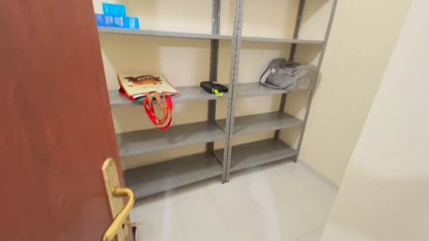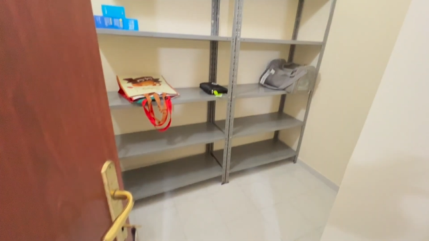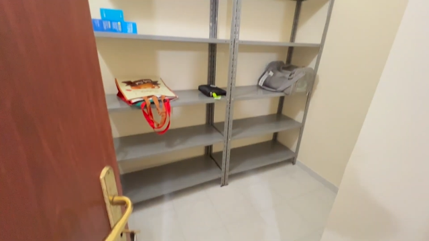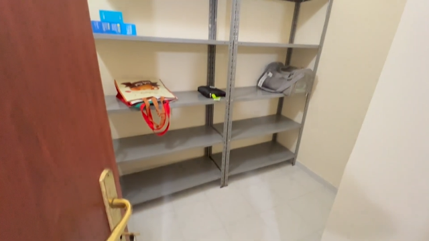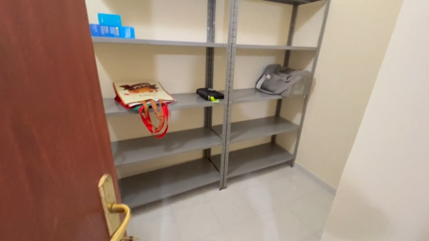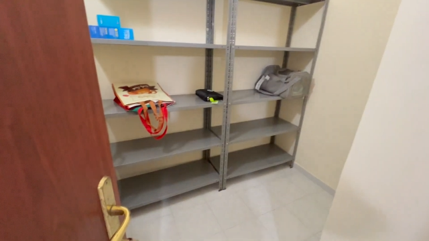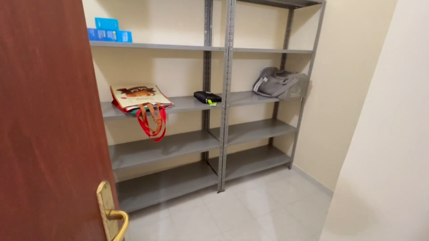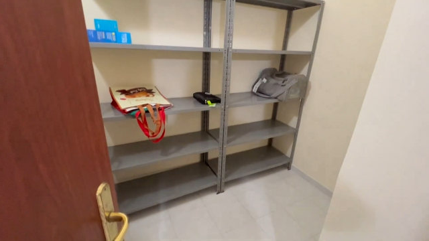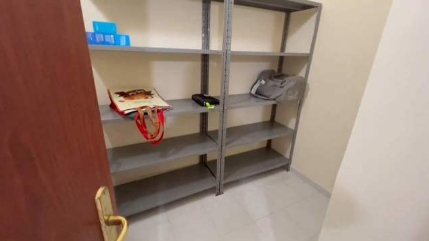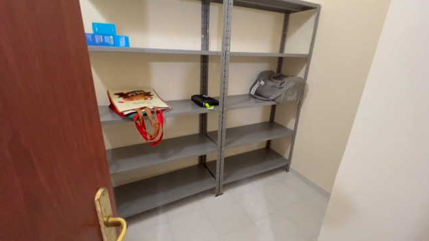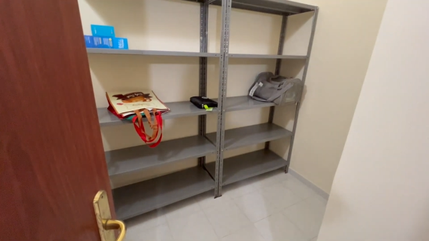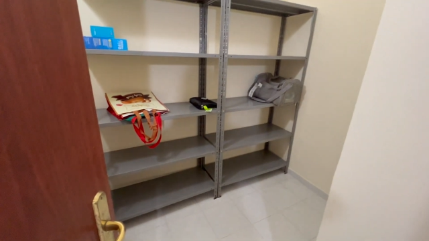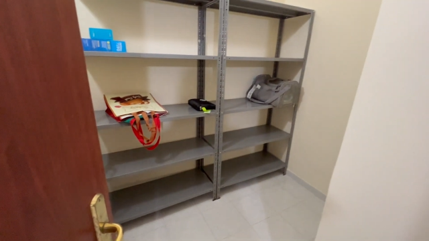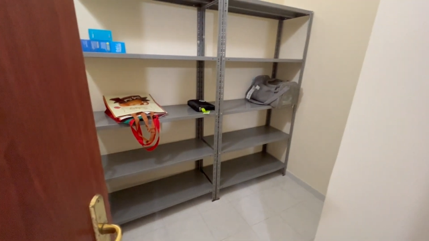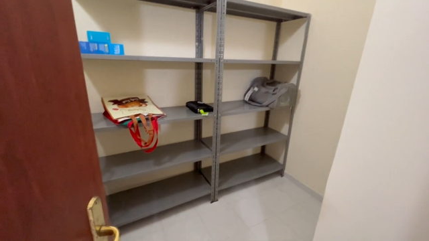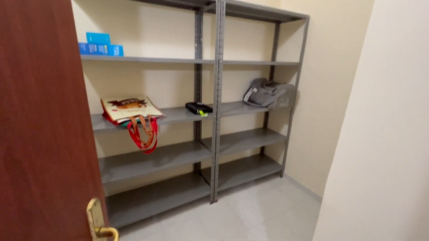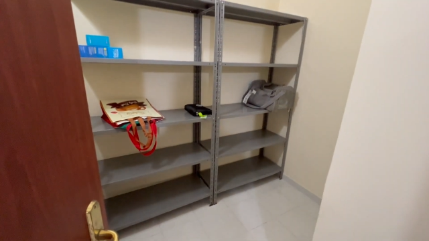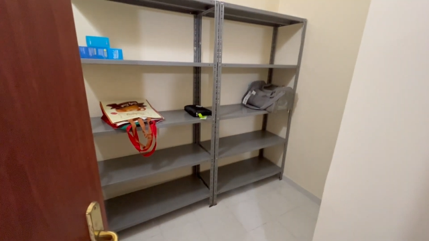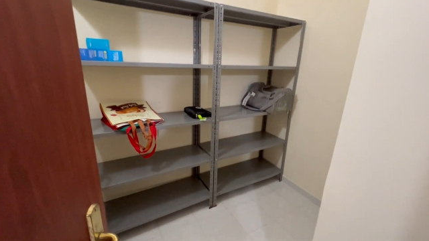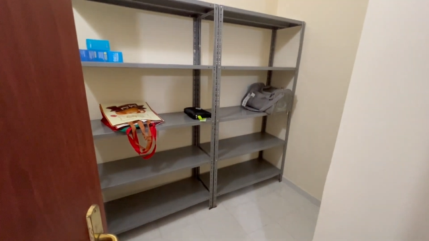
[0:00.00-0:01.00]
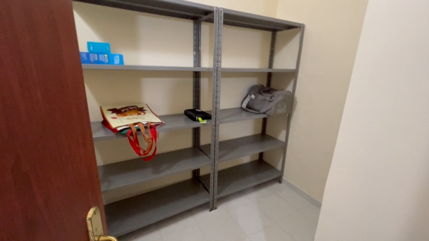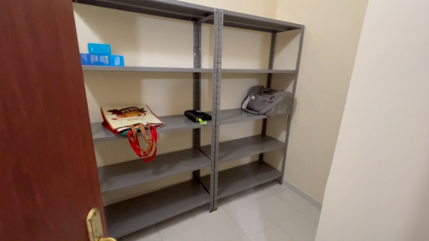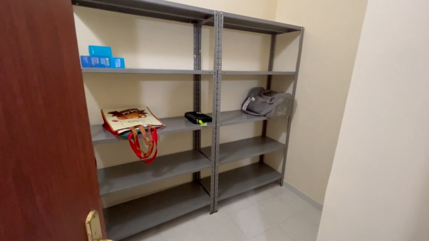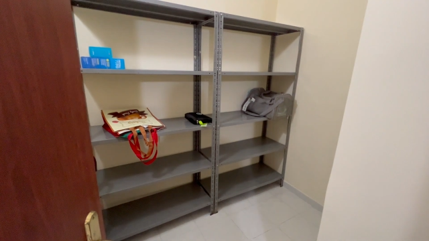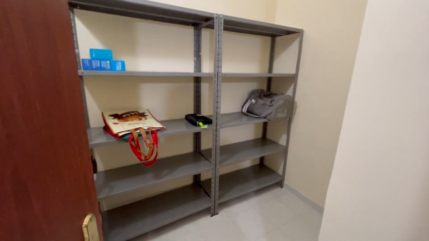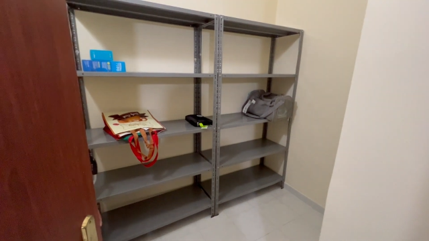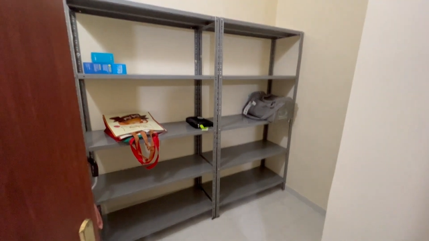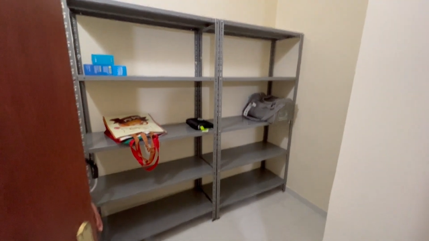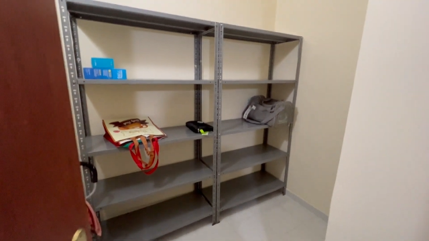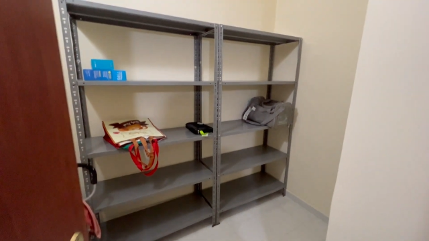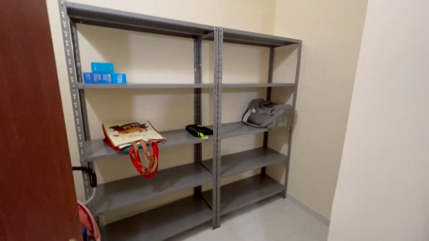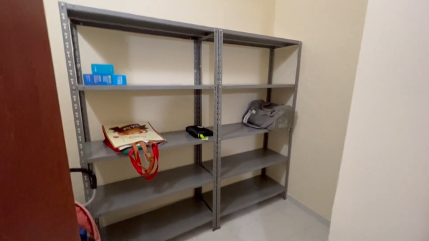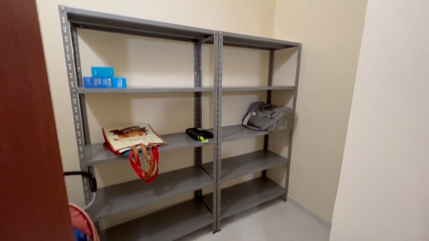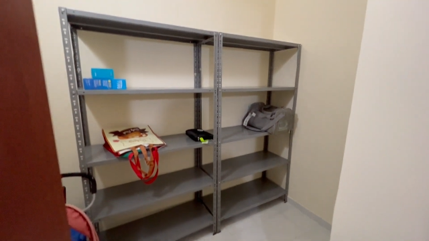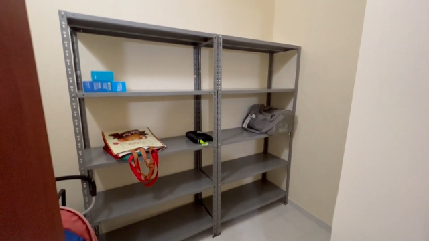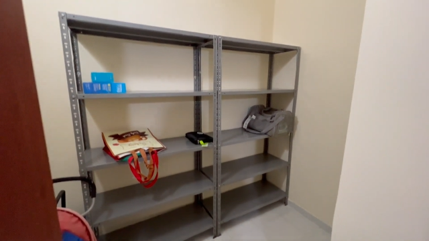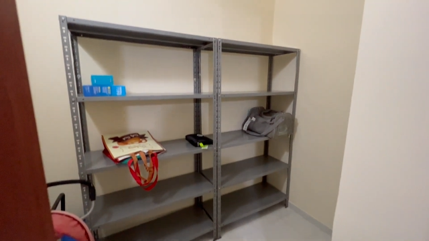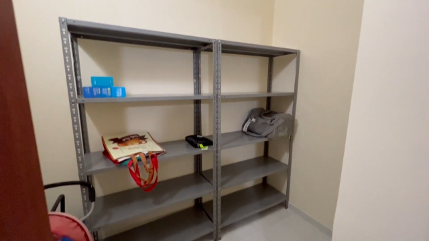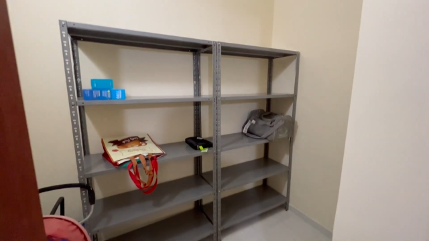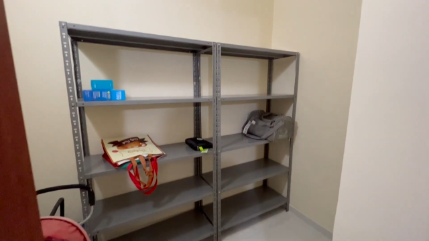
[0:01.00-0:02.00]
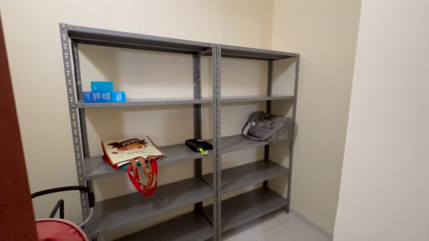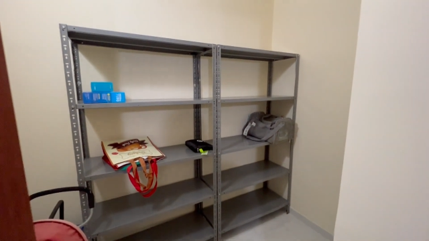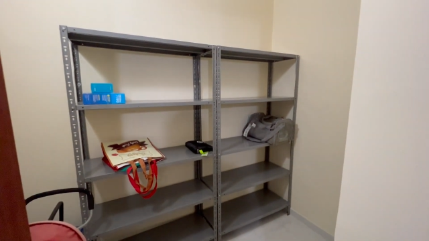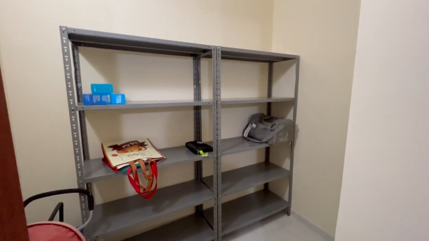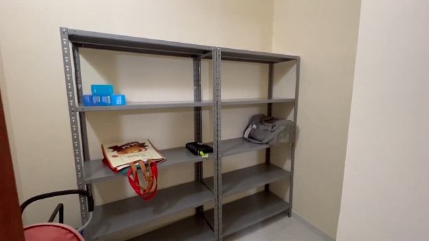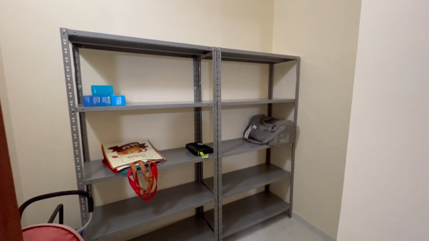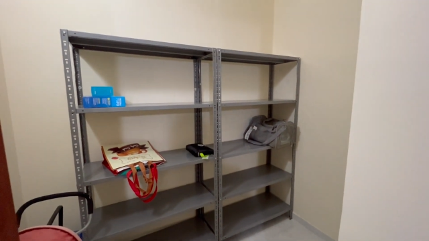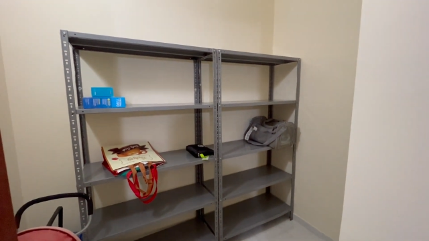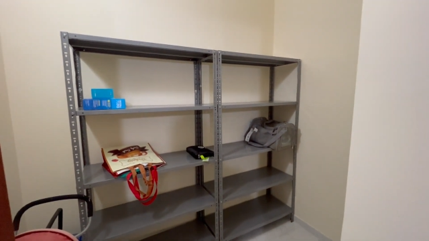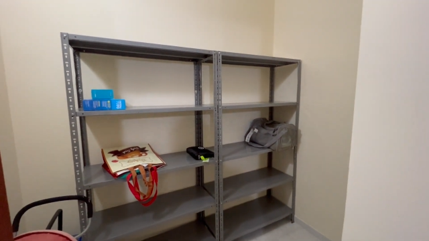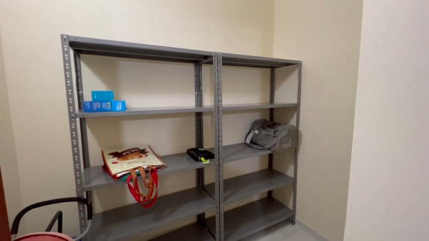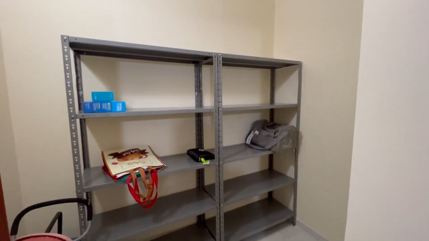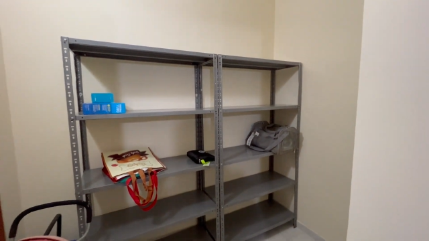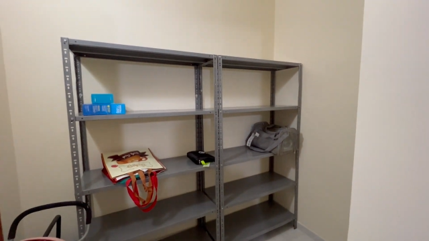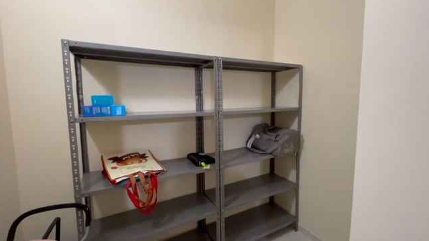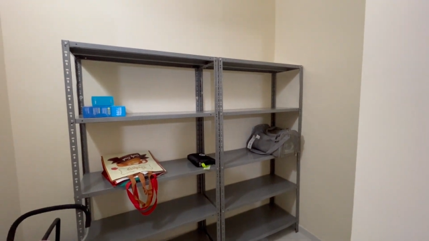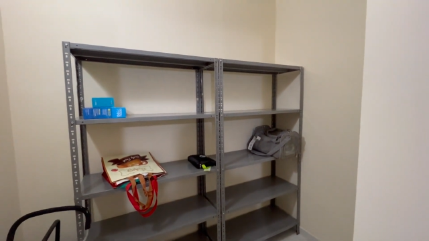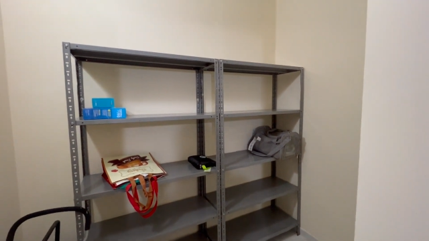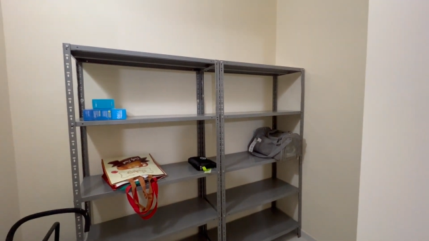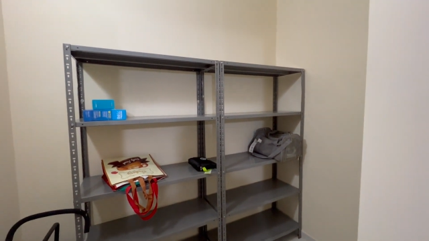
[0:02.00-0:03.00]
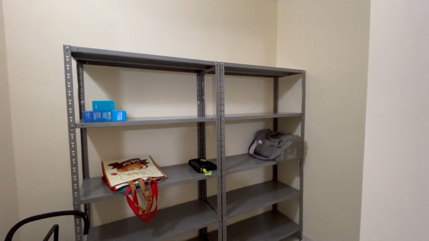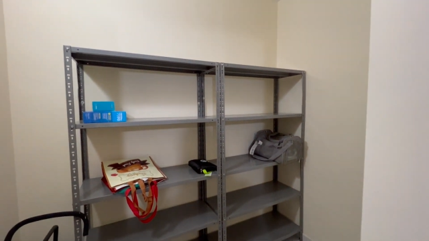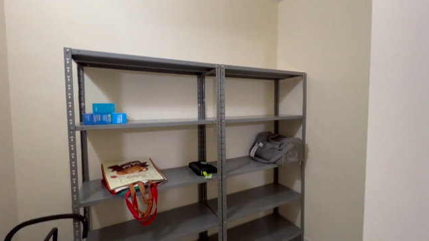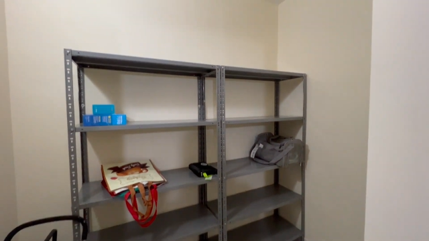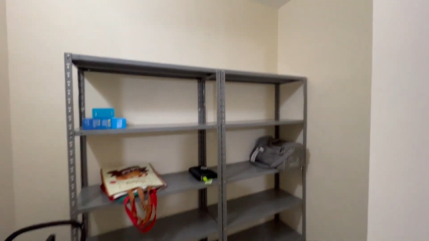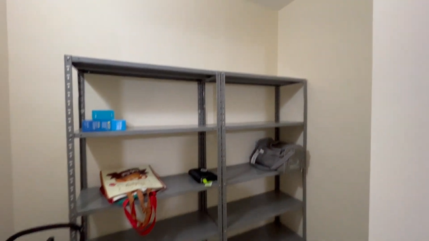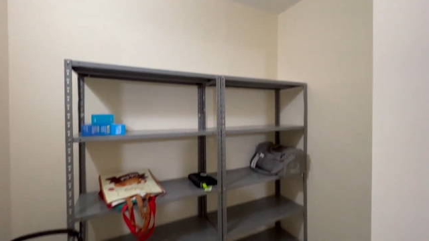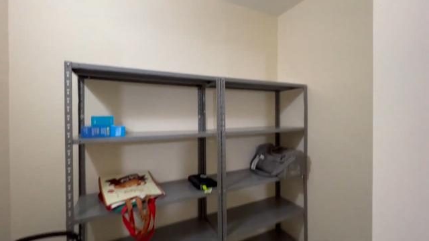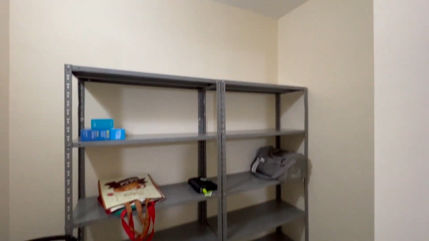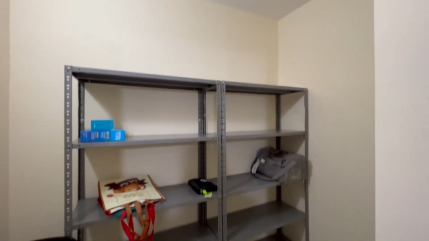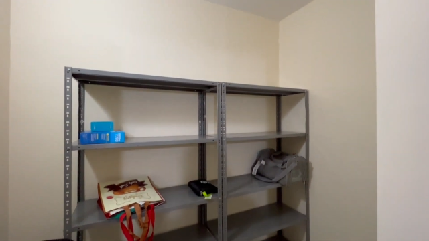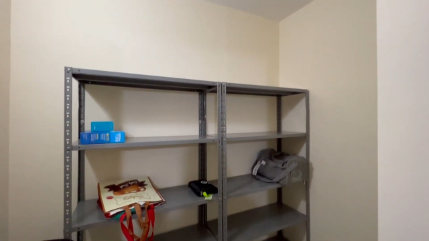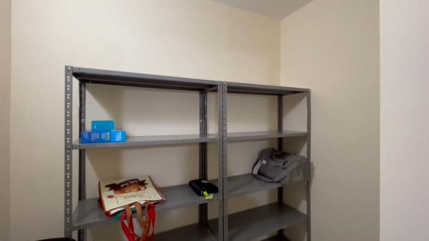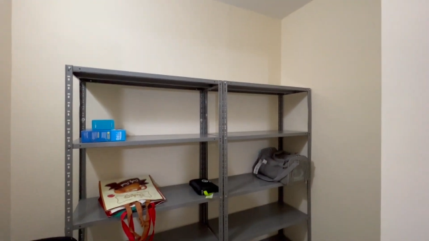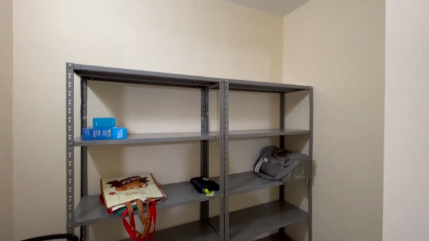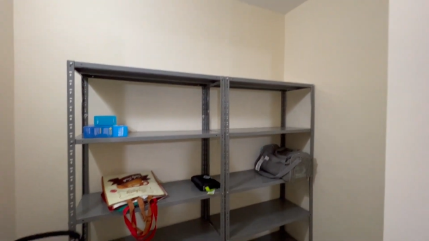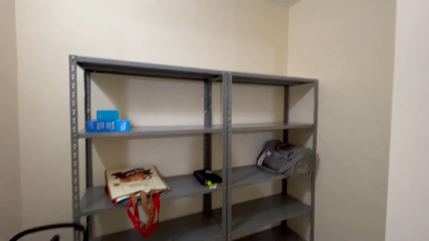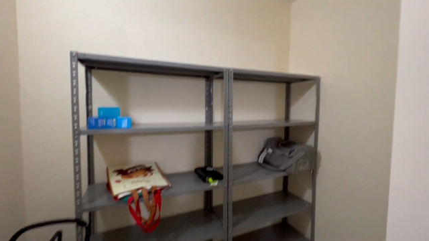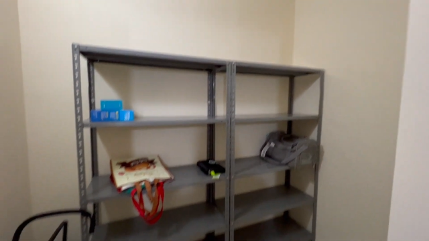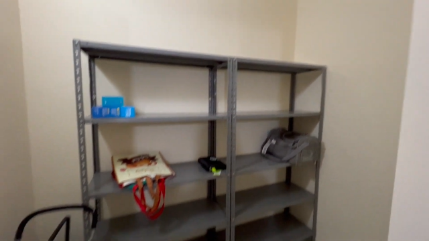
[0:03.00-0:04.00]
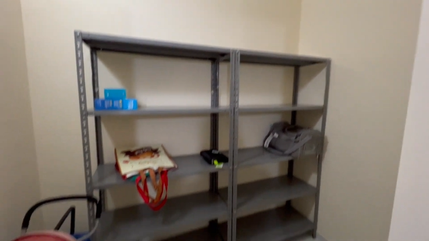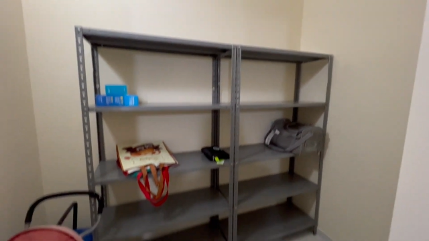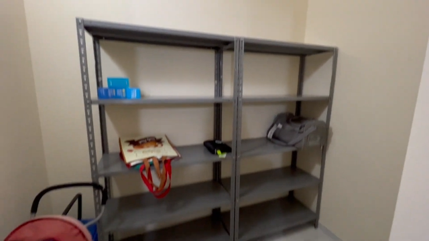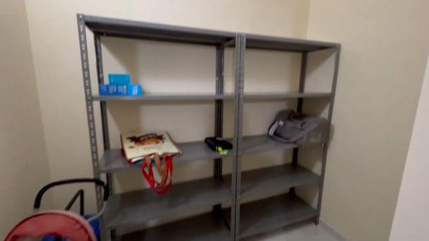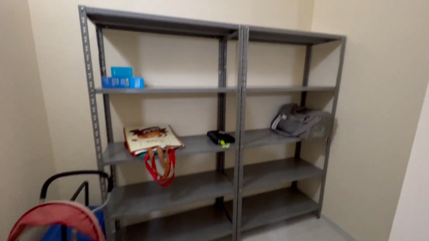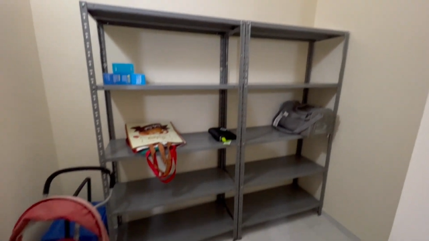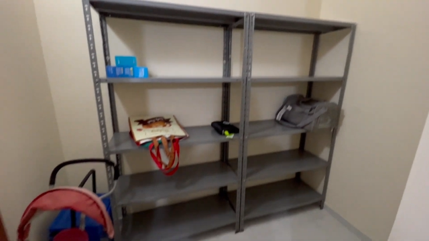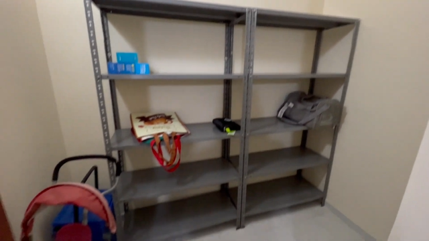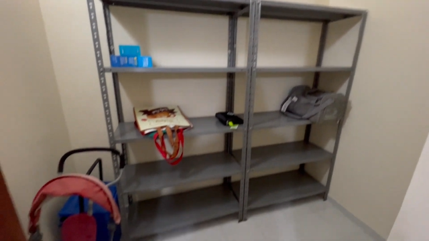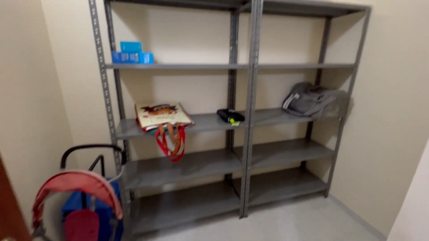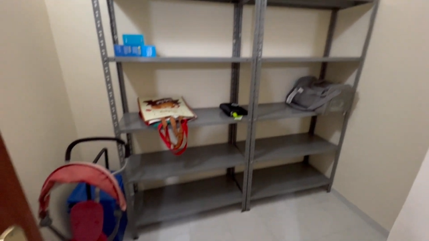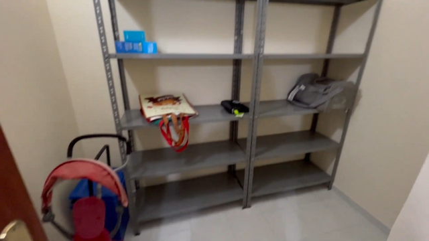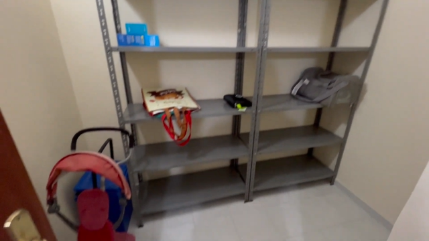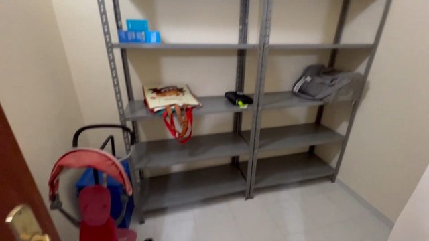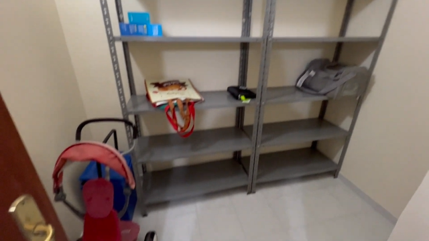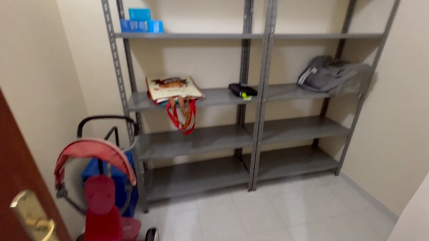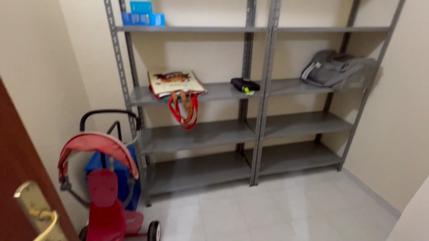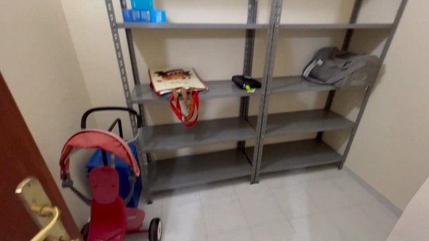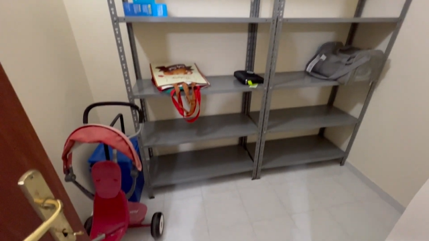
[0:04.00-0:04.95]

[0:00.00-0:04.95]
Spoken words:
No face is visible, so there are no lips to read.